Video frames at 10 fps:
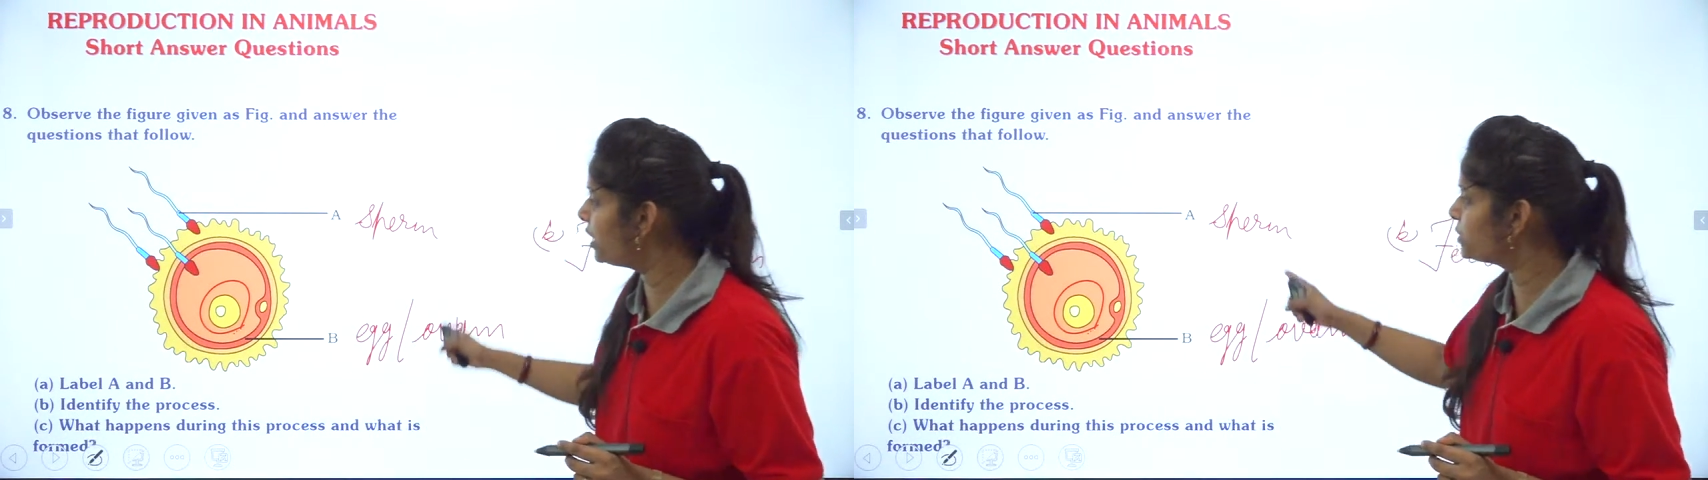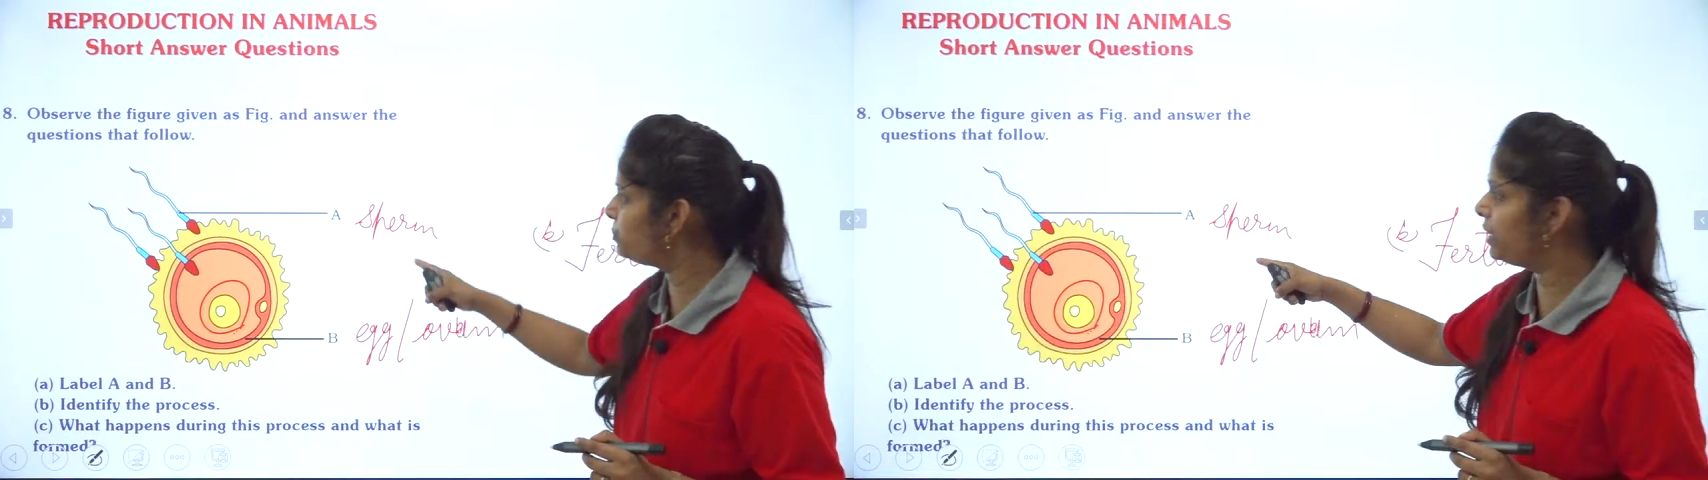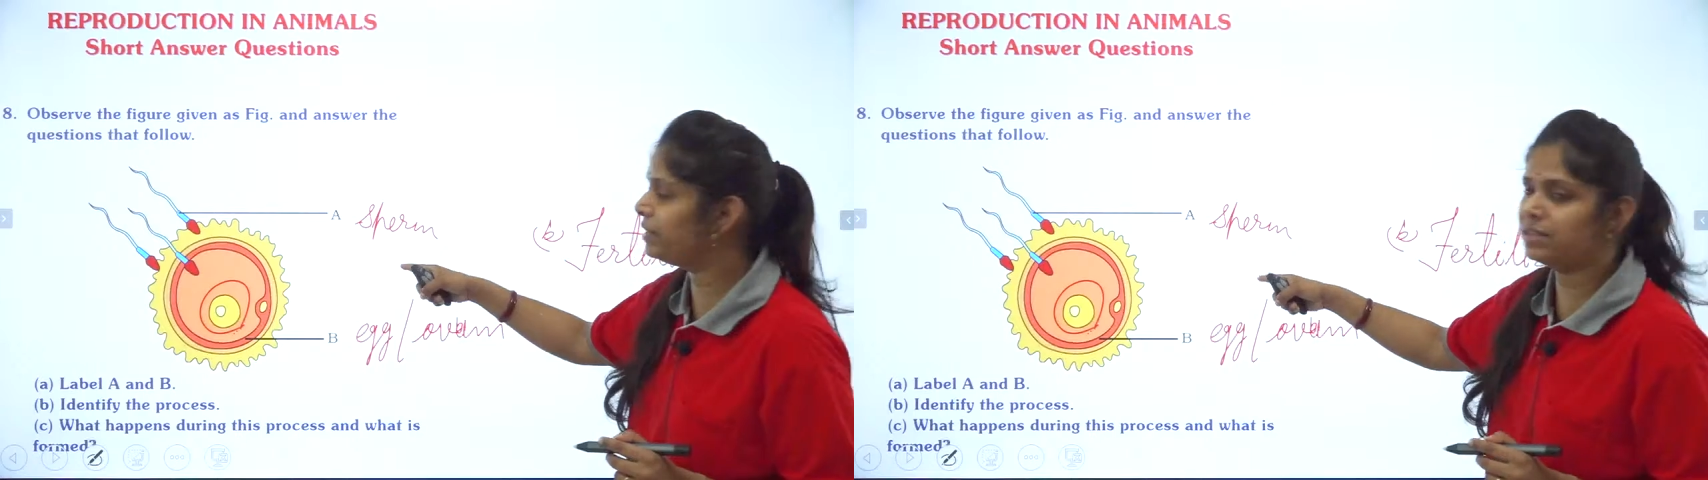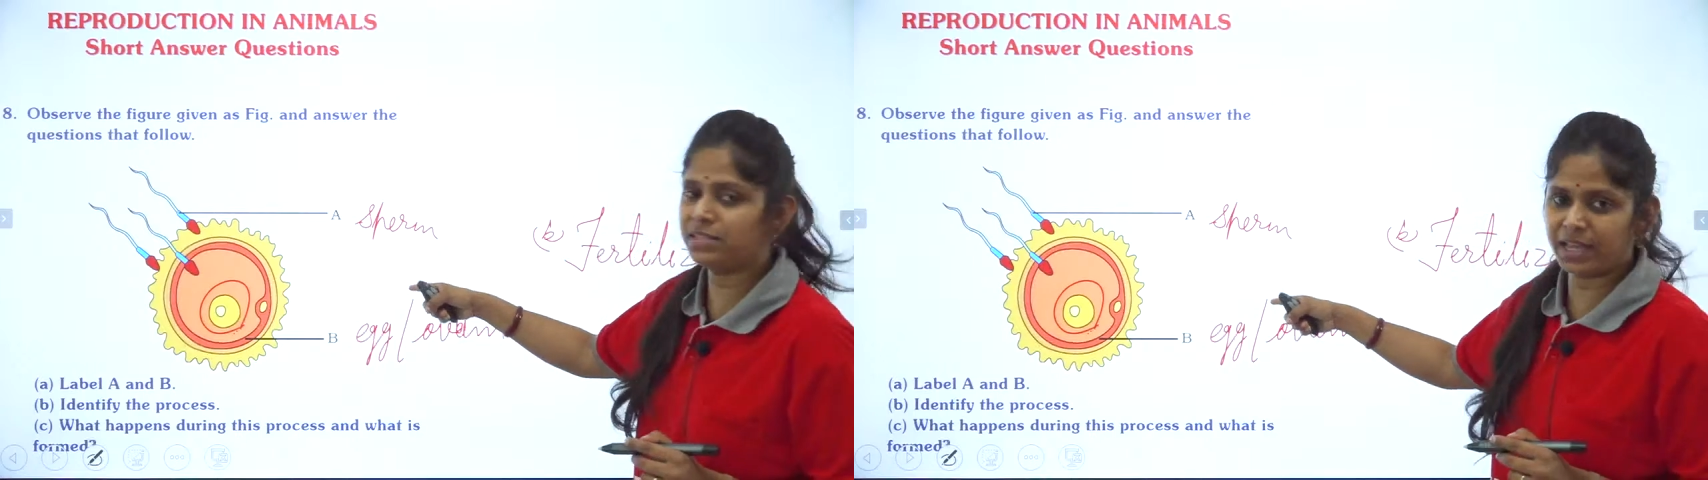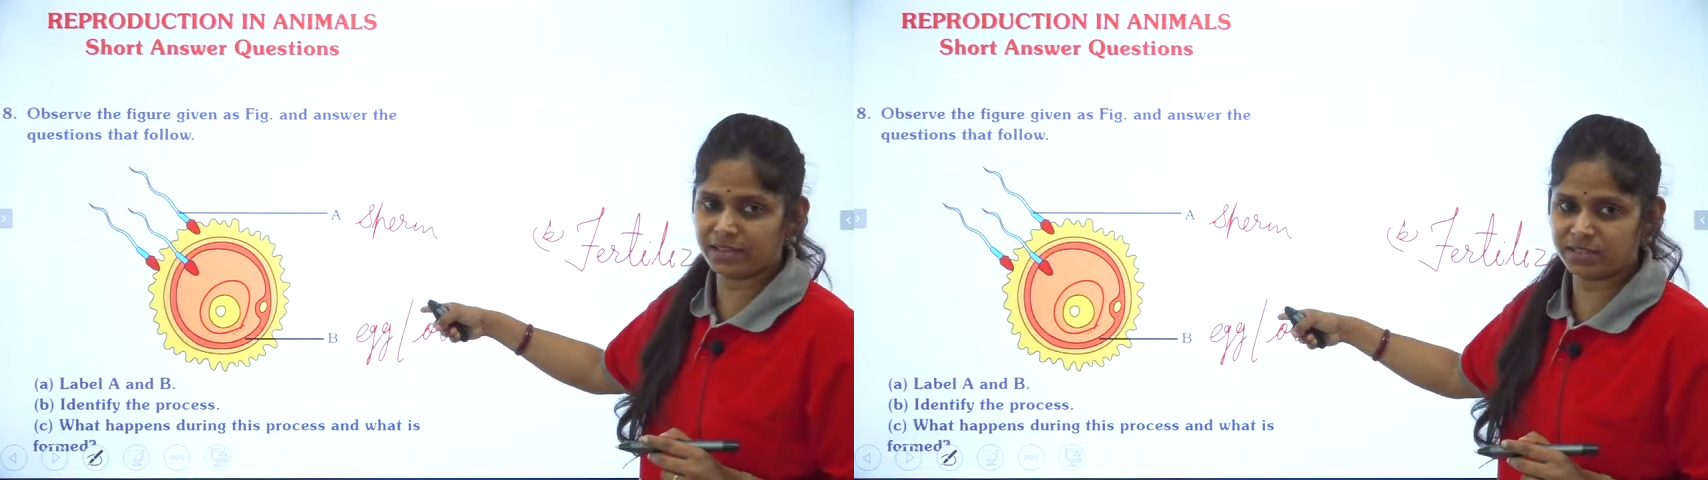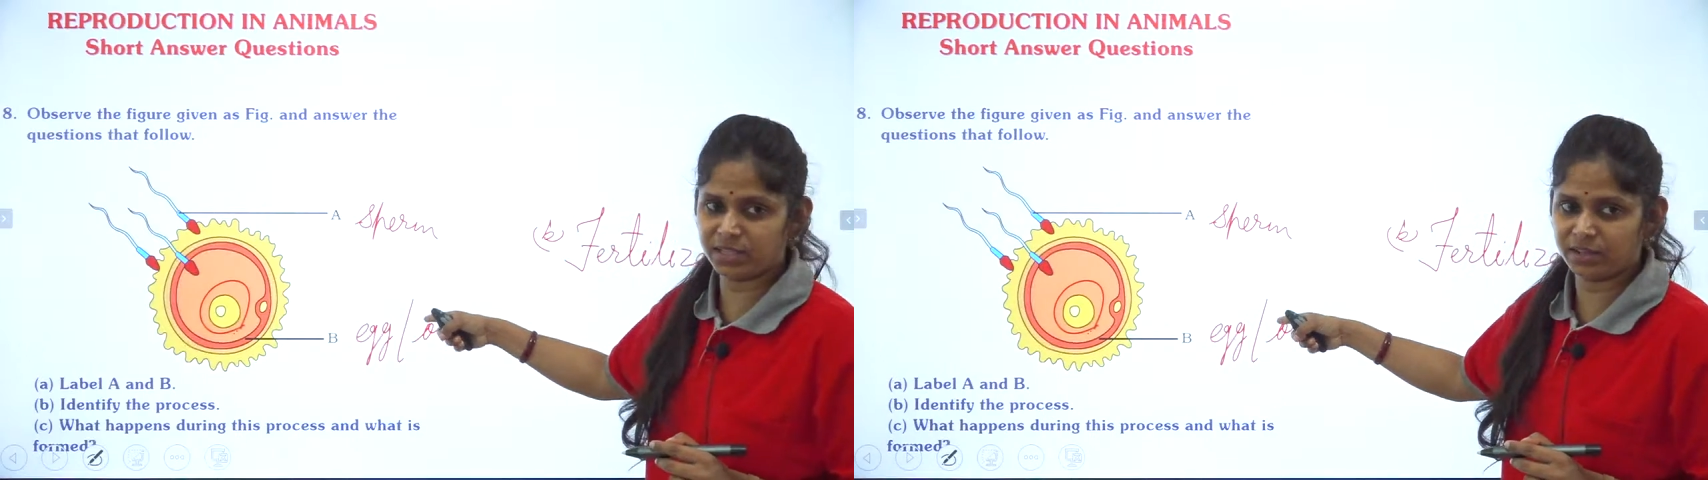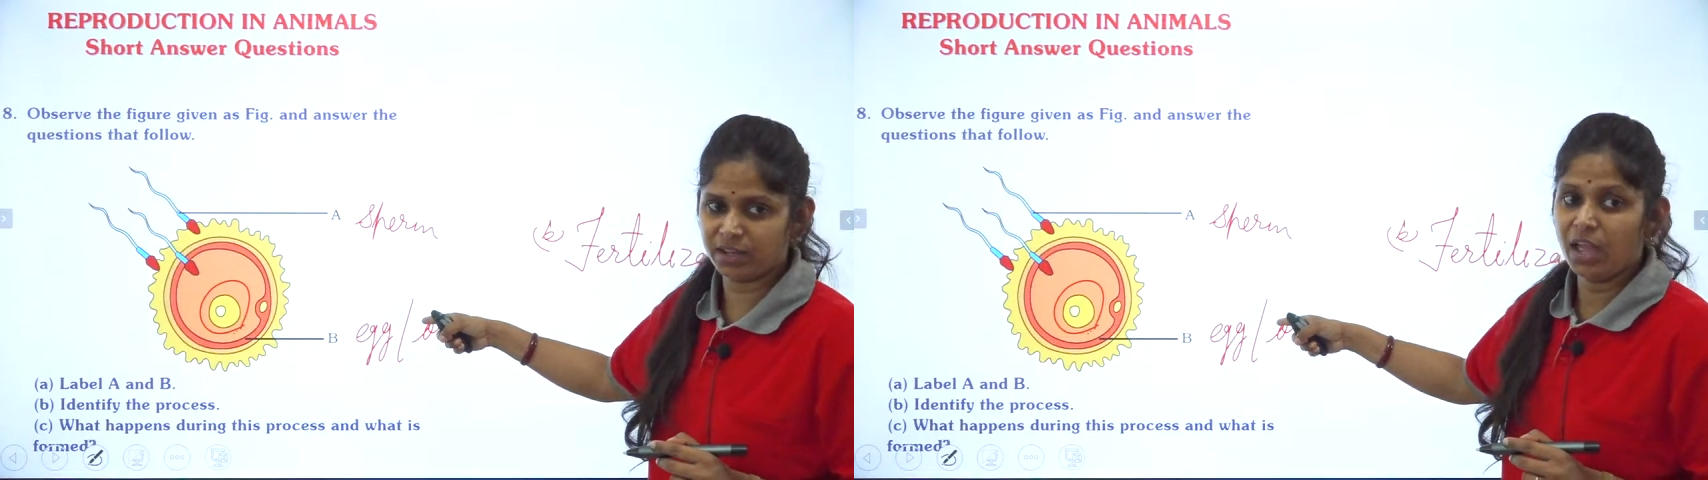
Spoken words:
explain this answer,